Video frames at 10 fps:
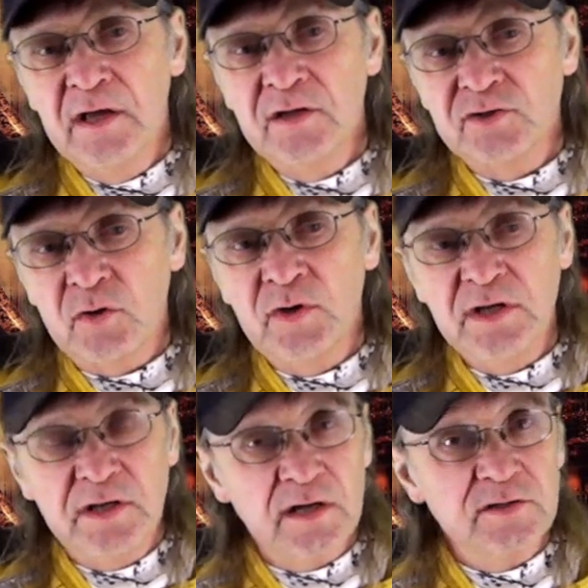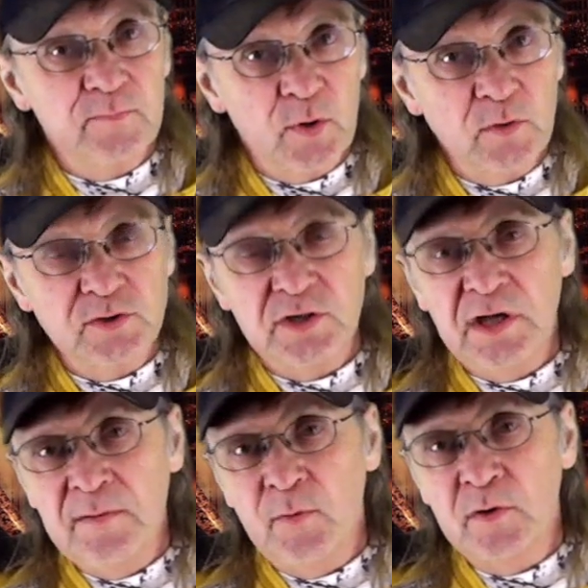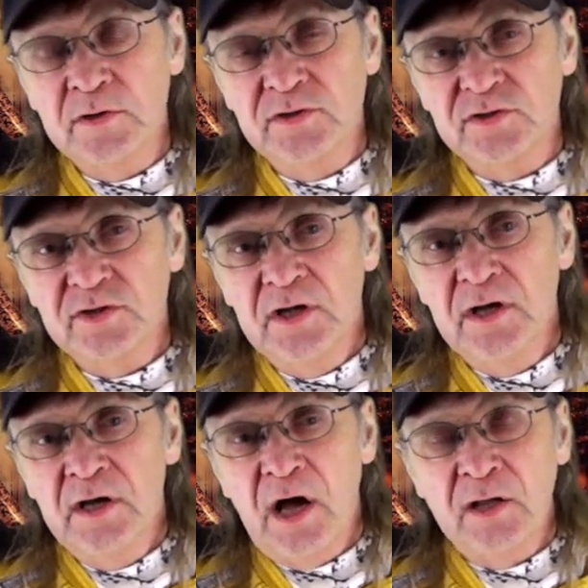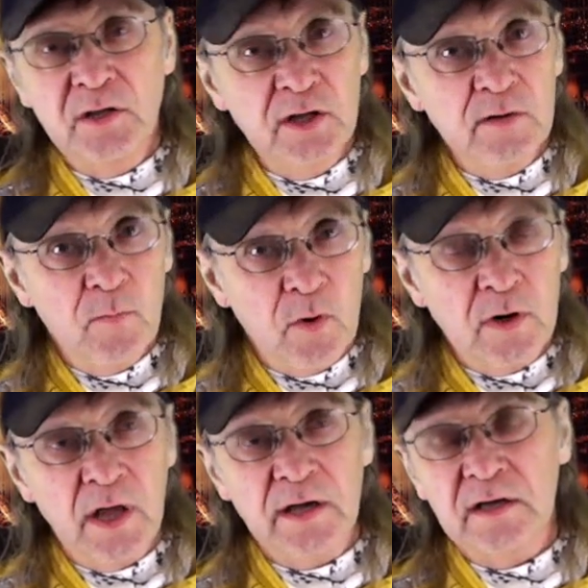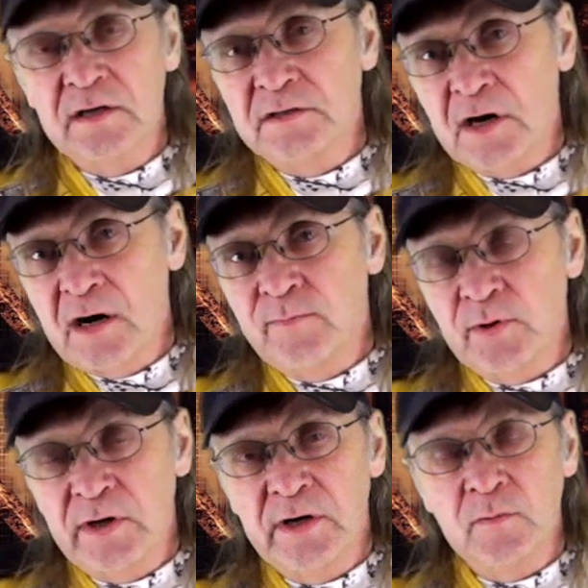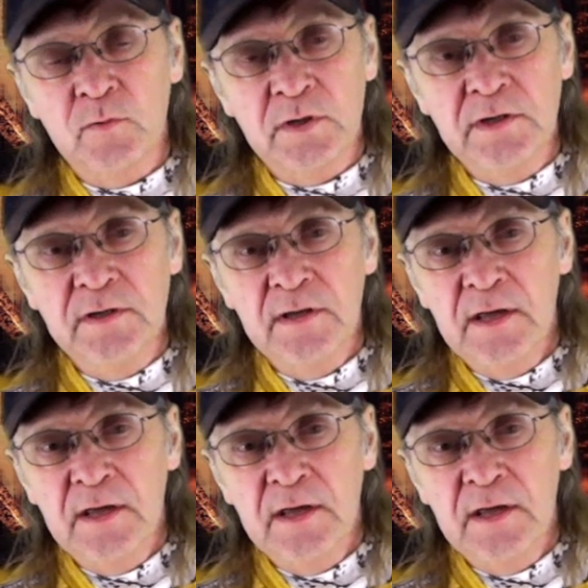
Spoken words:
So he does approach keyboards a little more like a guitar player would.